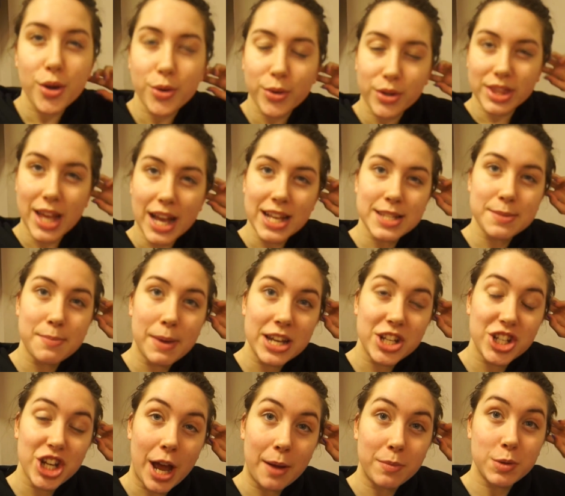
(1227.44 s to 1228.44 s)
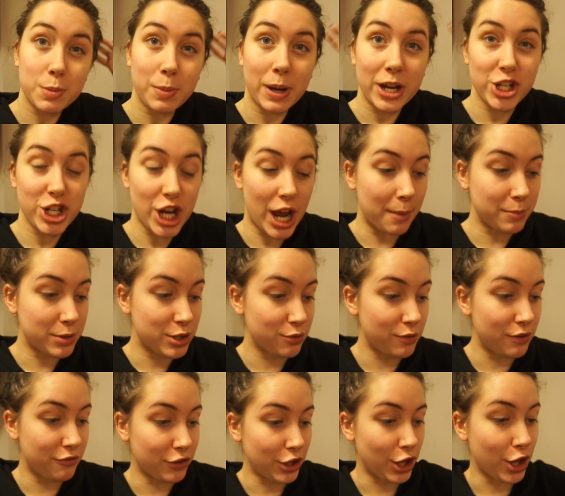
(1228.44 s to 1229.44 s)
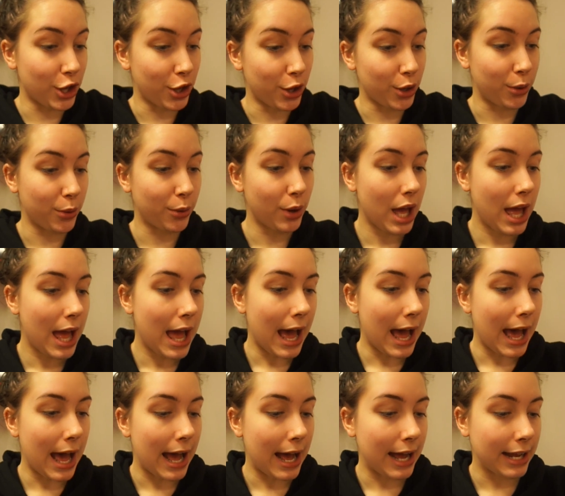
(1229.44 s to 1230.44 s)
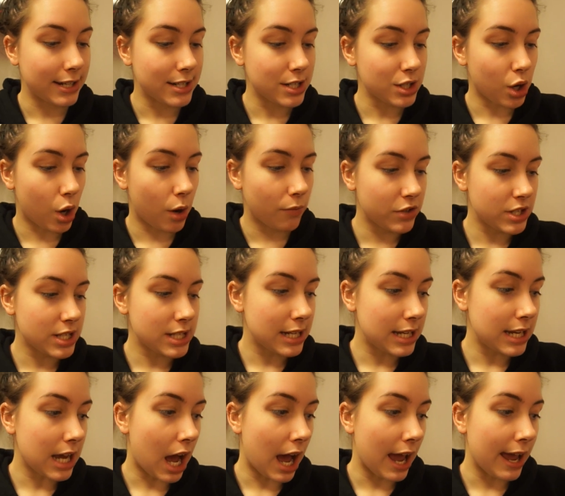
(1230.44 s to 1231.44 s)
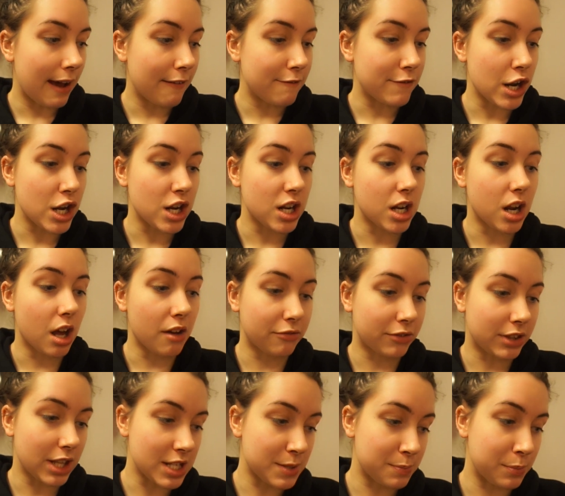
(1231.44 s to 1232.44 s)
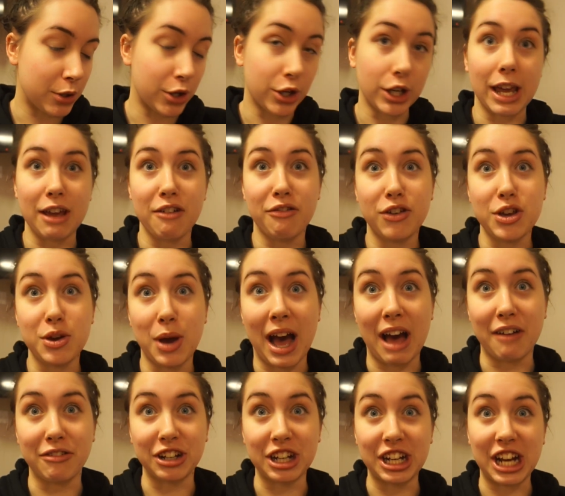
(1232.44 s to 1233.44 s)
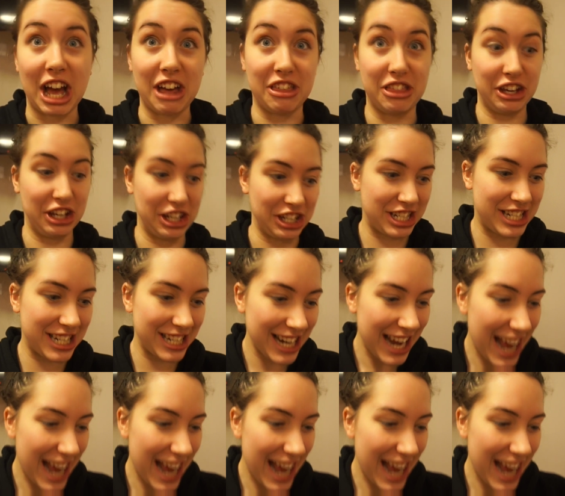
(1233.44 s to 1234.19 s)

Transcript: so that's my chapter by chapter review, and obviously I have loved this book, if you haven't gathered.